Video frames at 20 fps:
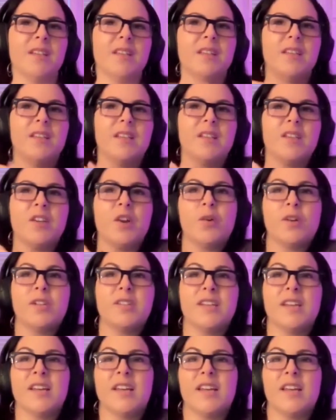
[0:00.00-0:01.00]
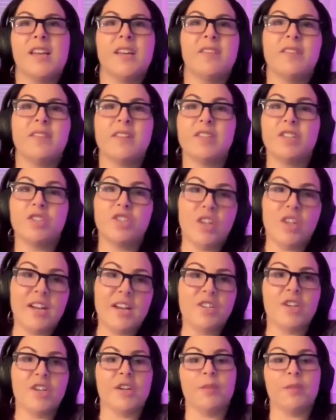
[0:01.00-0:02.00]
noticing if it's
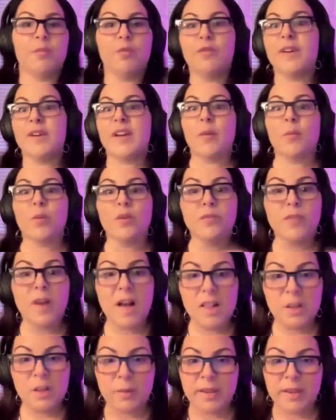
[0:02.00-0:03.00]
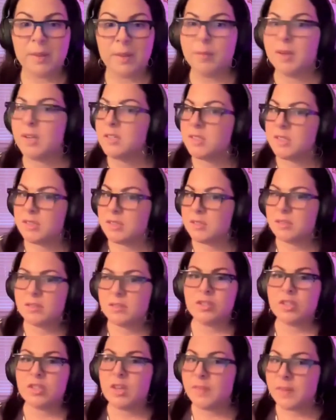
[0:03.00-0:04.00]
changing or moving, and we're following it because
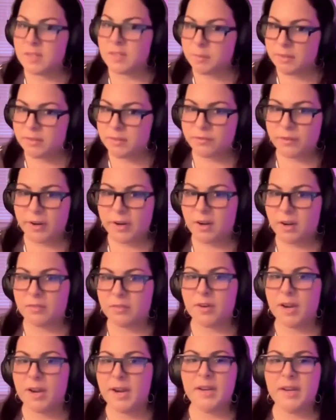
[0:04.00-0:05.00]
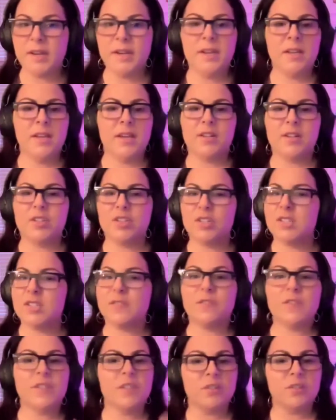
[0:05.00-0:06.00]
there's nothing to be afraid of, right? It's just a
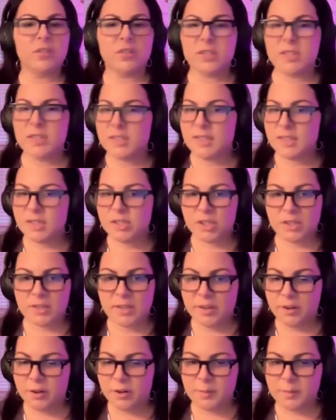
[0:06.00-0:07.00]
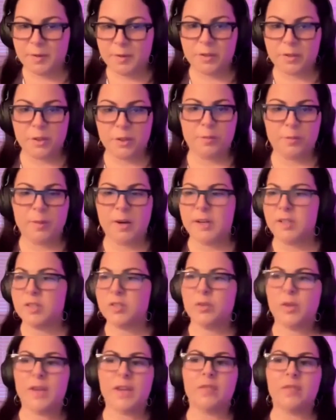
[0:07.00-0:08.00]
physical sensation that you're experiencing in your body.
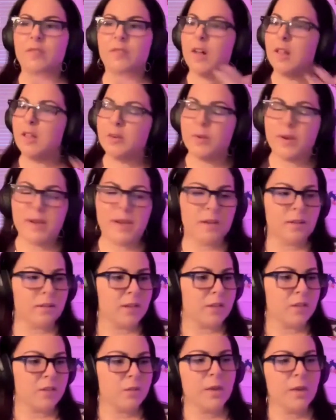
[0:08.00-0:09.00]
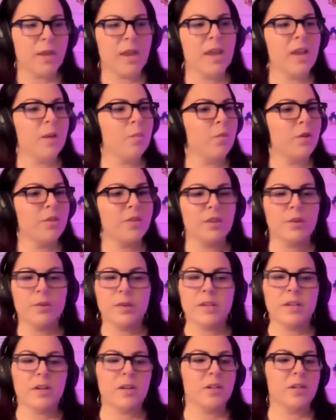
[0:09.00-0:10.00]
So like follow it. That's okay. I'm with you
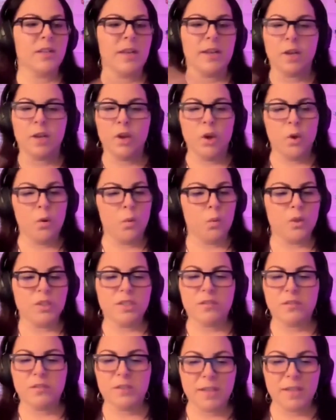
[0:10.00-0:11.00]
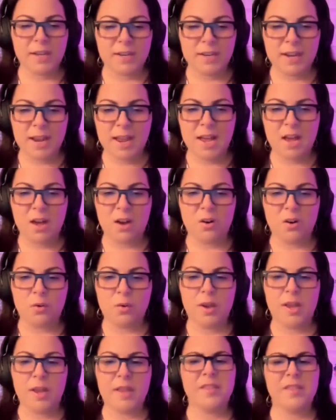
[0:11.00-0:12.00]
here. Like, what's it feel like now?
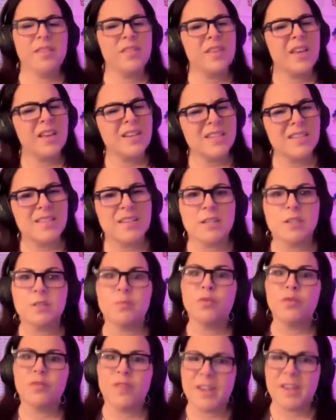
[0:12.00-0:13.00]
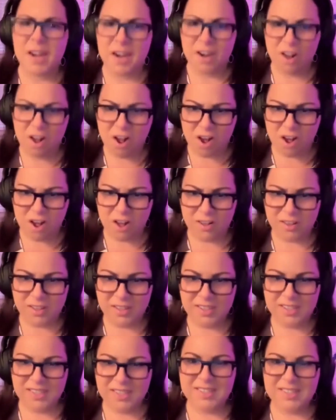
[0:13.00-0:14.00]
And the idea that it's moving at all
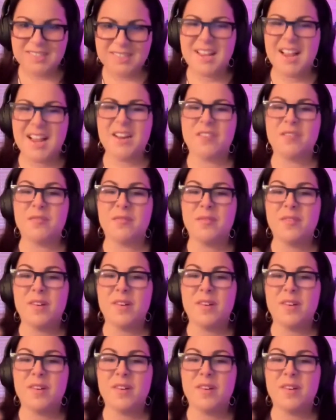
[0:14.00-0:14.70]
is kind of